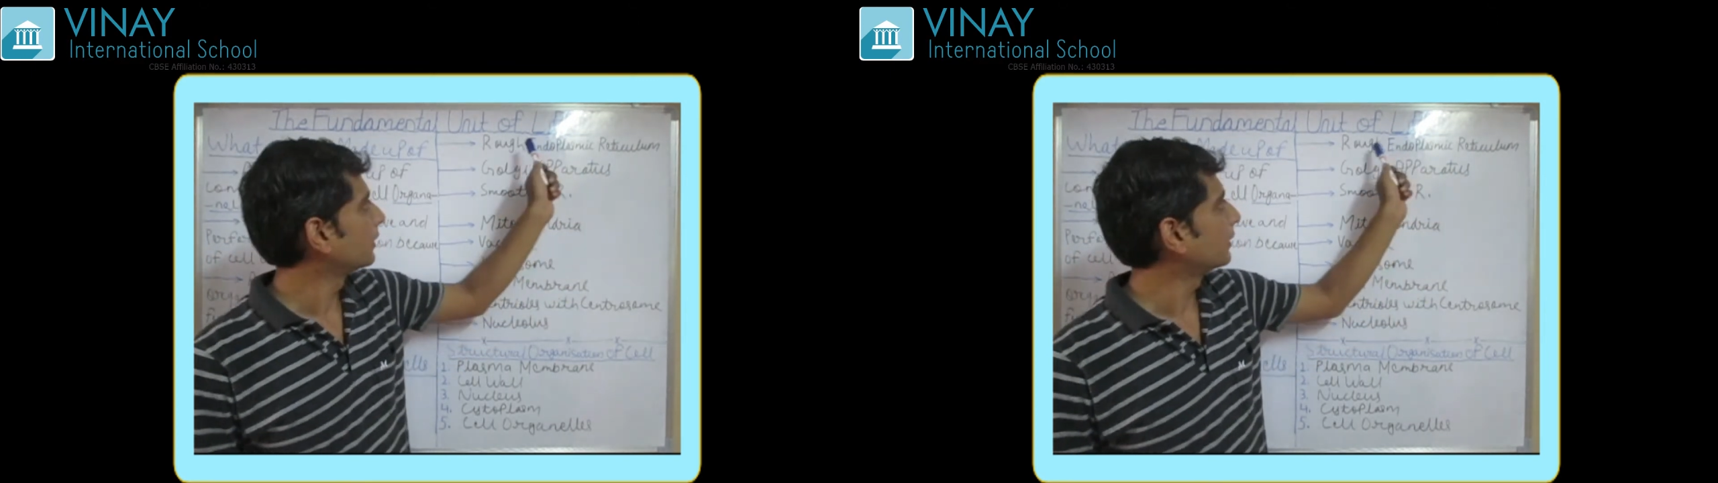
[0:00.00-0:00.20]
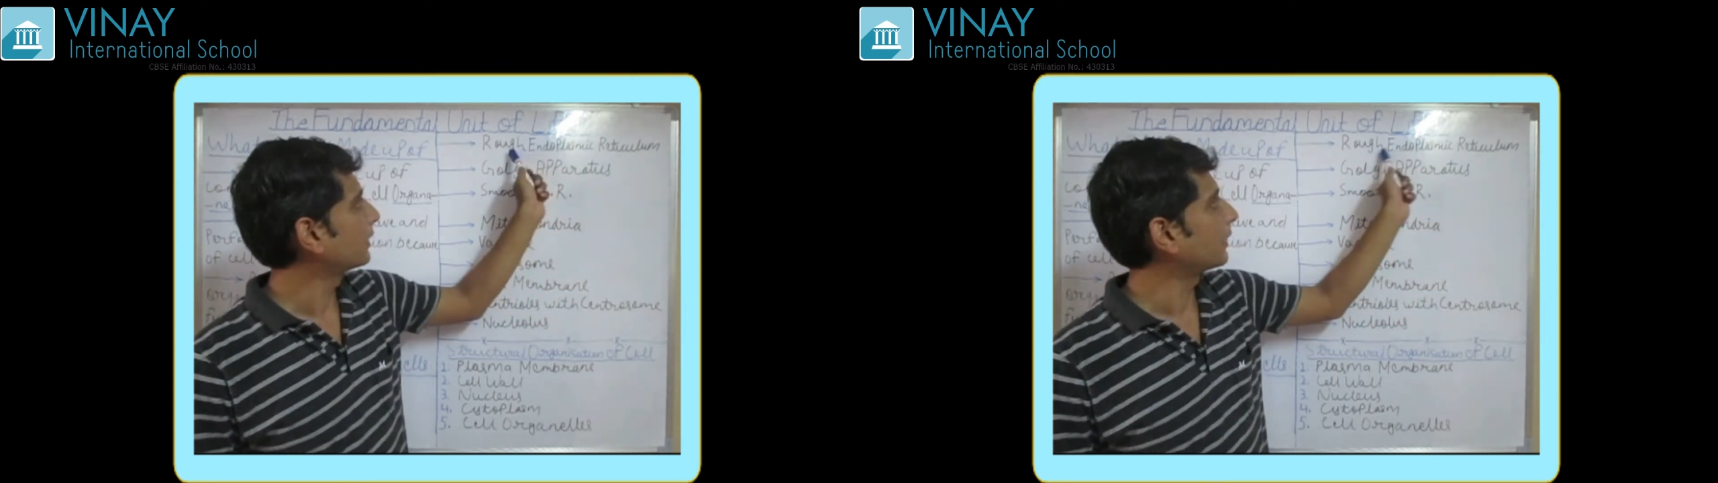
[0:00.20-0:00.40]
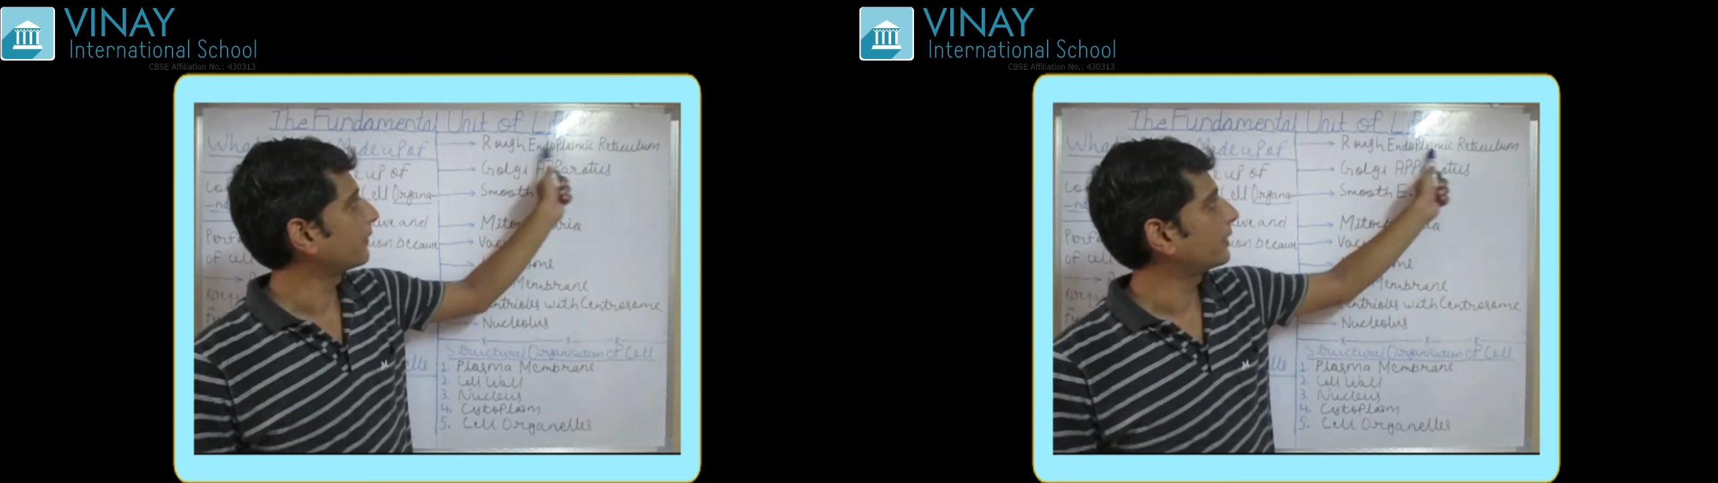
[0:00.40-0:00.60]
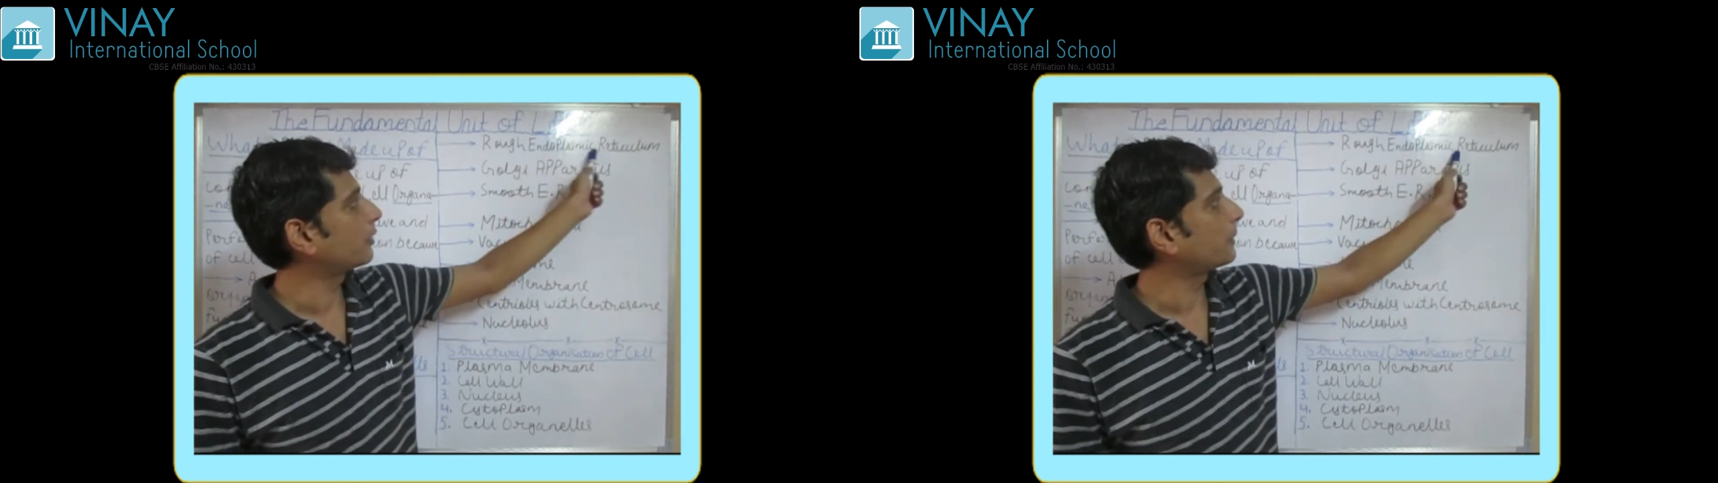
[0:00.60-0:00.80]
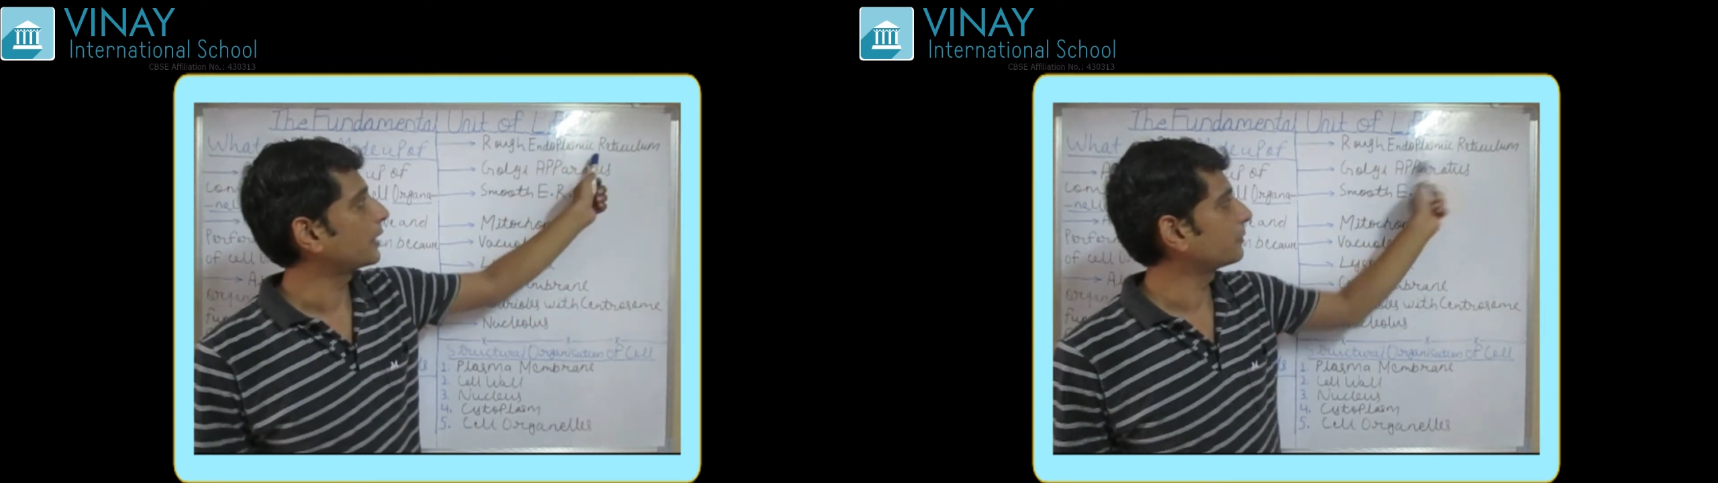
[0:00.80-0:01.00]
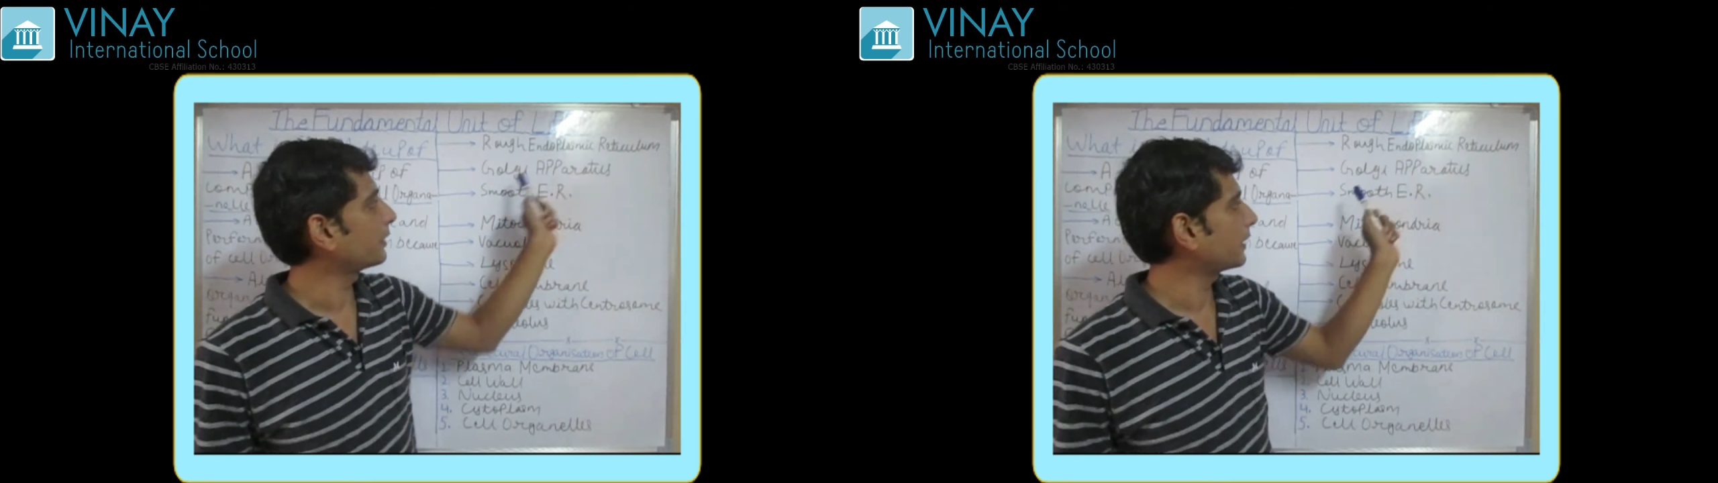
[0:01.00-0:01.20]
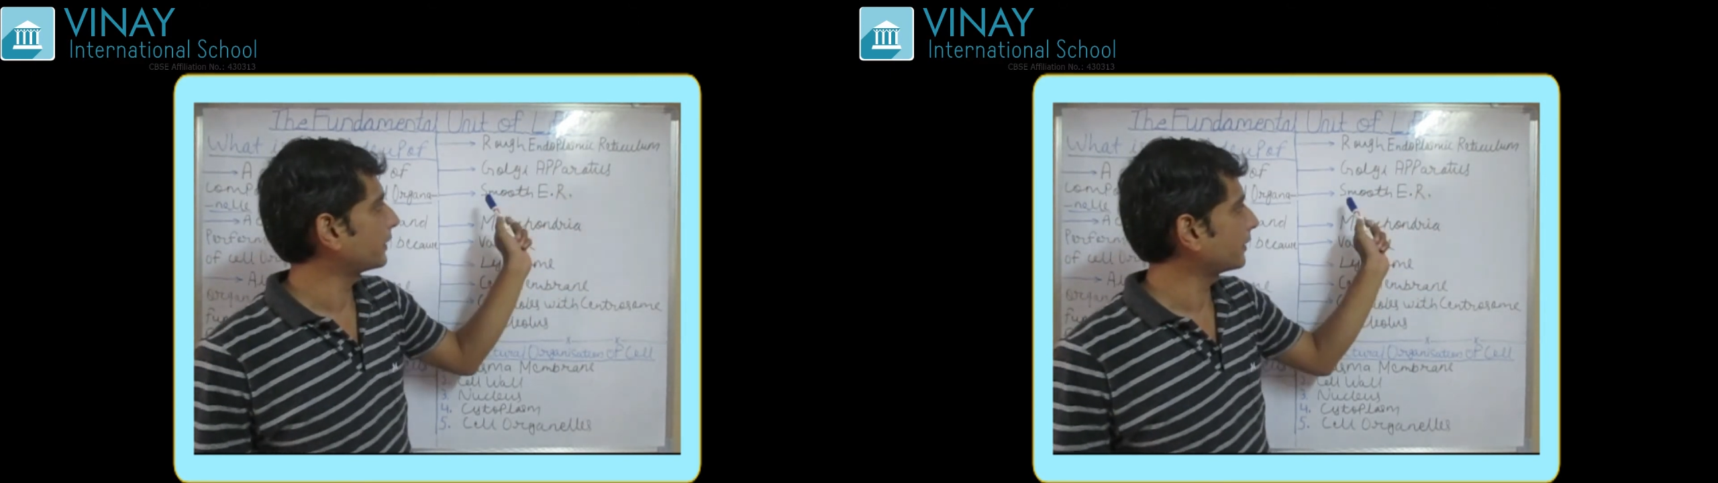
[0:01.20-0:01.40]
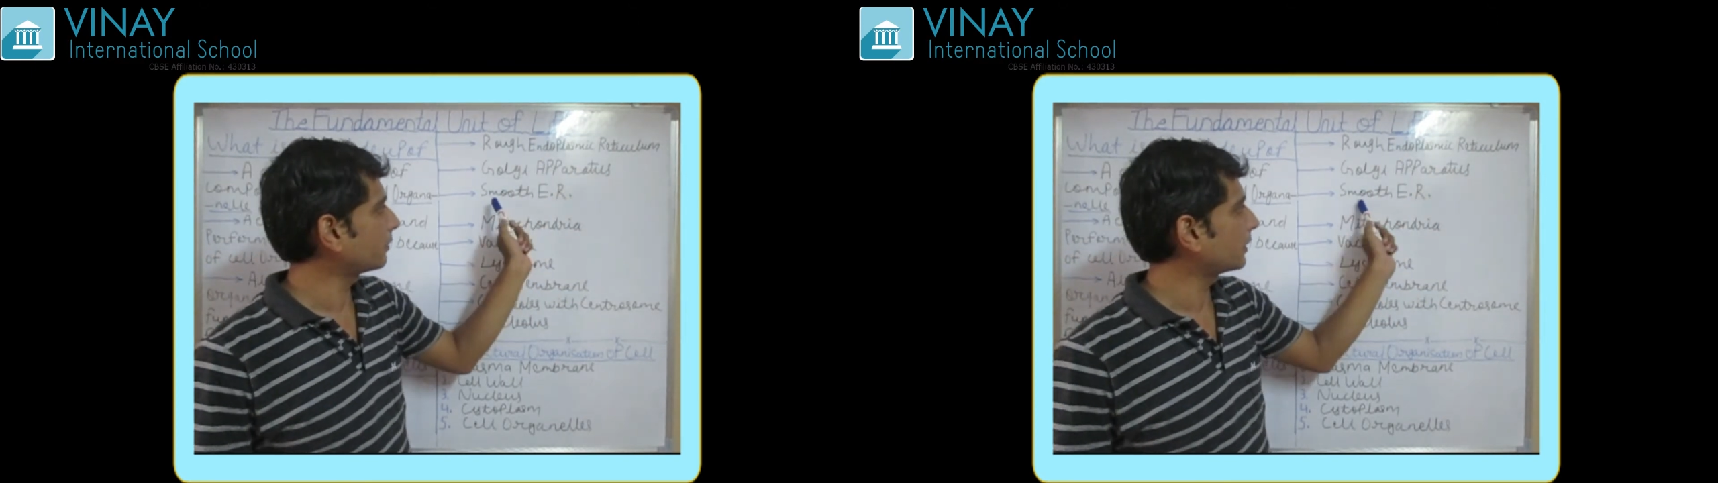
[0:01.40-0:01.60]
Rough endoplasmic
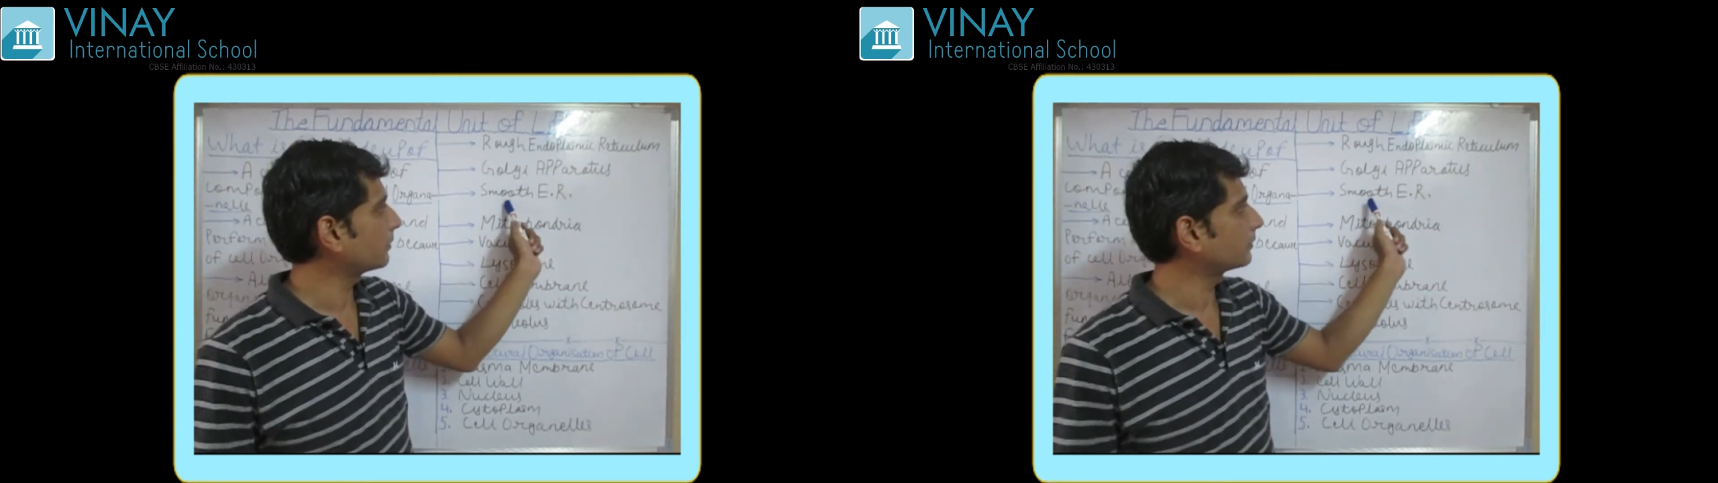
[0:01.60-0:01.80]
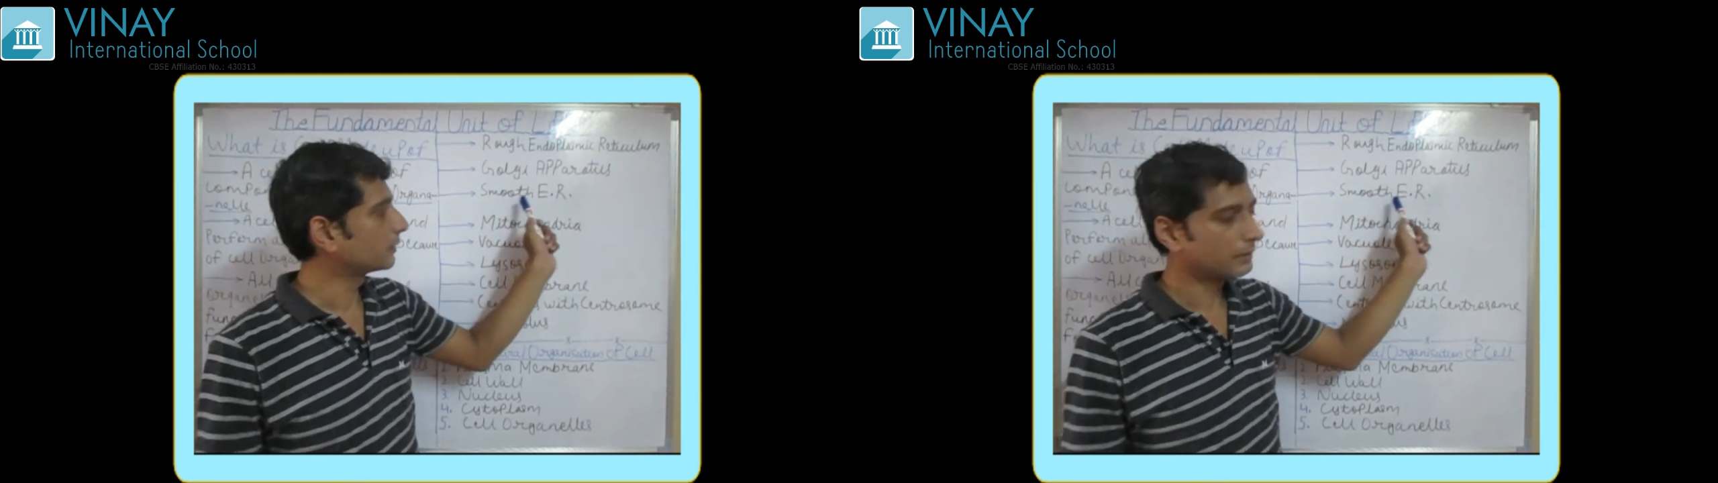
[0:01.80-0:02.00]
reticulum,